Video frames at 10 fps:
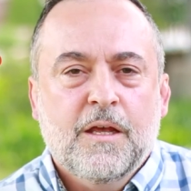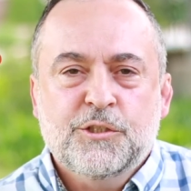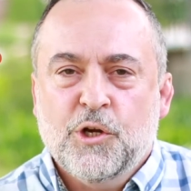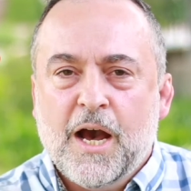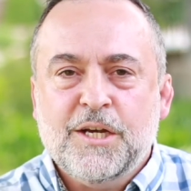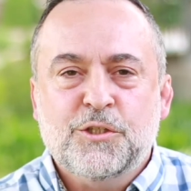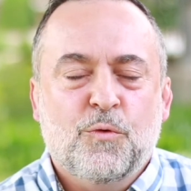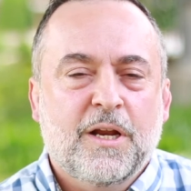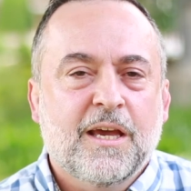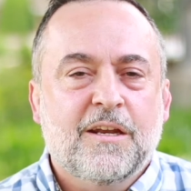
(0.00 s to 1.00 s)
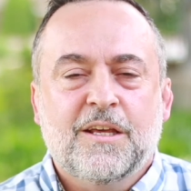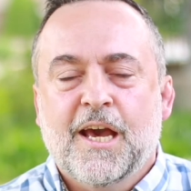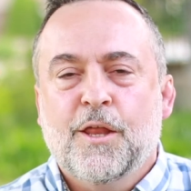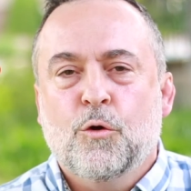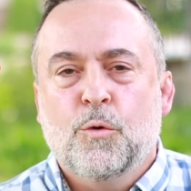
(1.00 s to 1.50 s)
So I just want to get
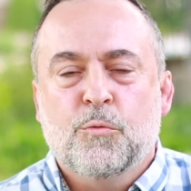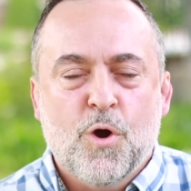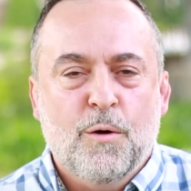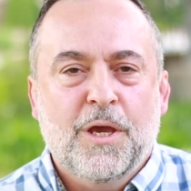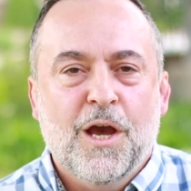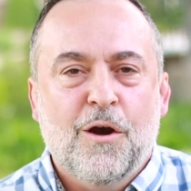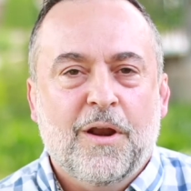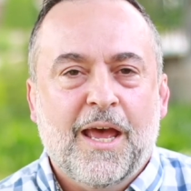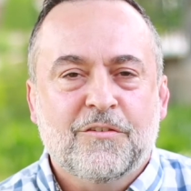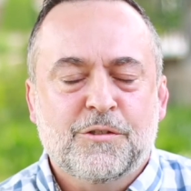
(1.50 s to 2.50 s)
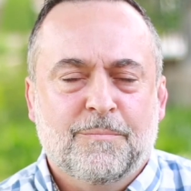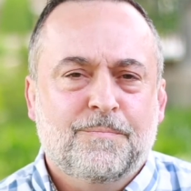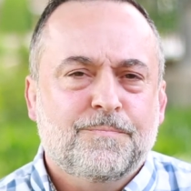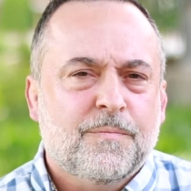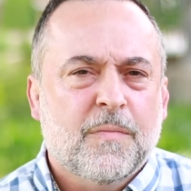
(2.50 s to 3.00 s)
together with Romeo and have
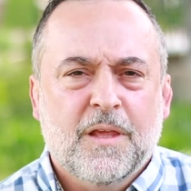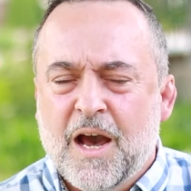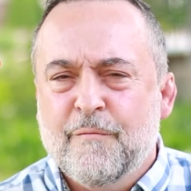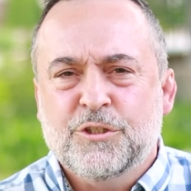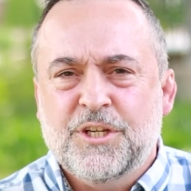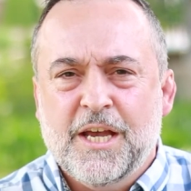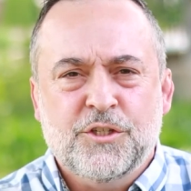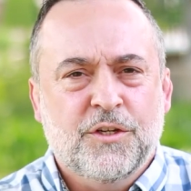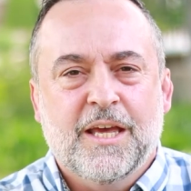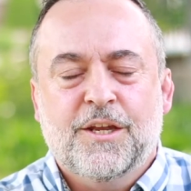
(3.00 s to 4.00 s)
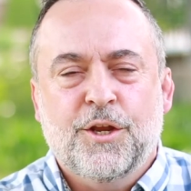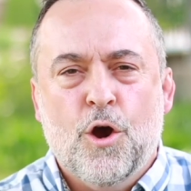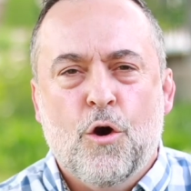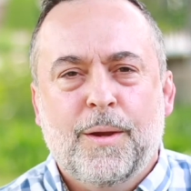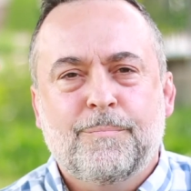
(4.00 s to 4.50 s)
some conversation, get to
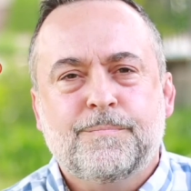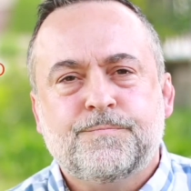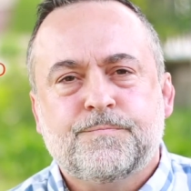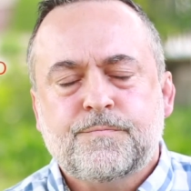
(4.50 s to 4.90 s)
know him,